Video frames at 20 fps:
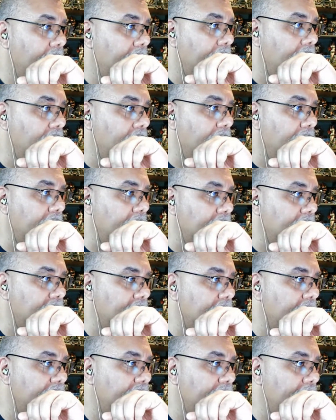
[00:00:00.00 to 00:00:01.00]
You guys
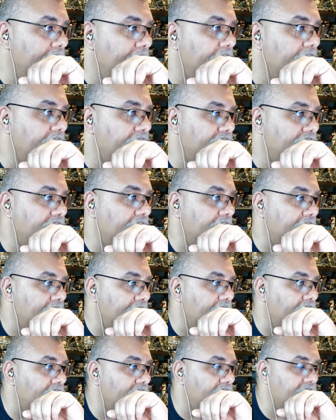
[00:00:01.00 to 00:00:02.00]
have, may have seen
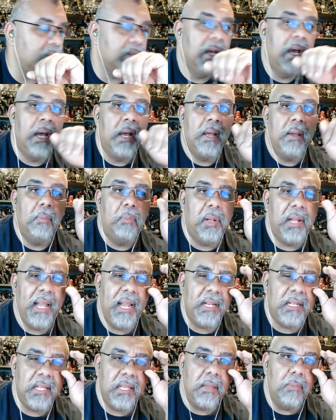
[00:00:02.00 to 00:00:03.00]
this. This
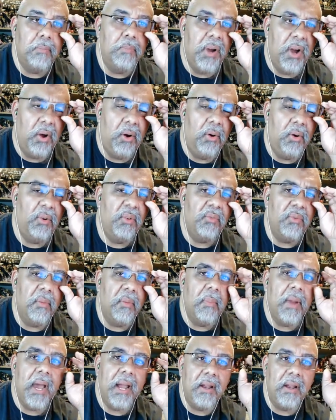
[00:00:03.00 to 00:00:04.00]
Play to the Bone
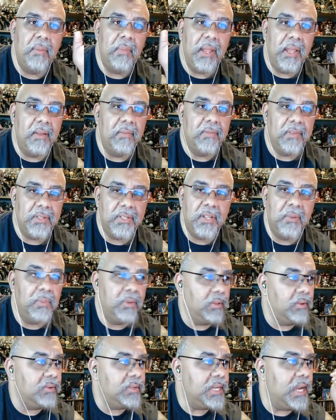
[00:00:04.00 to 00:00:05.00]
reminded me of a
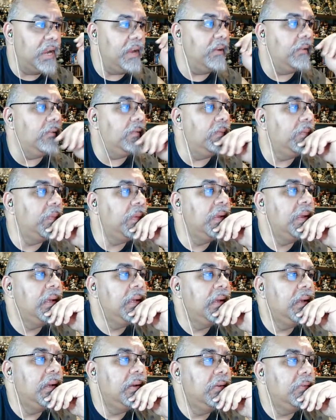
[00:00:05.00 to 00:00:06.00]
similar title.
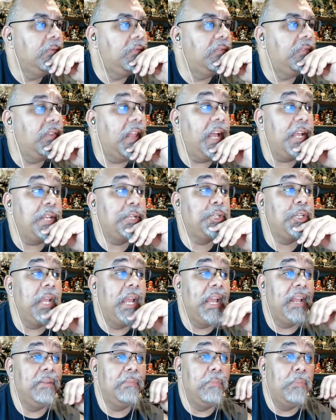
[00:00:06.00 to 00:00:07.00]
Flesh
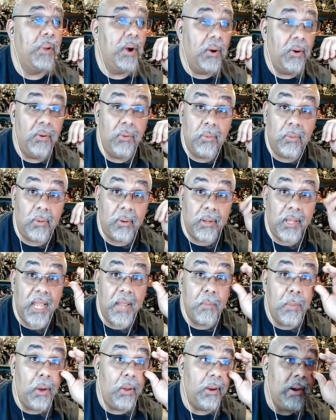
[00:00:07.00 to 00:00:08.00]
and Bone
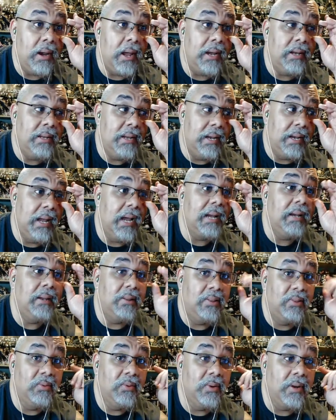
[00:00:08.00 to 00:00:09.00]
came out in nineteen
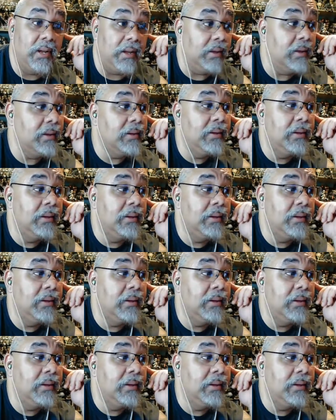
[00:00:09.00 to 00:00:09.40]
ninety-three,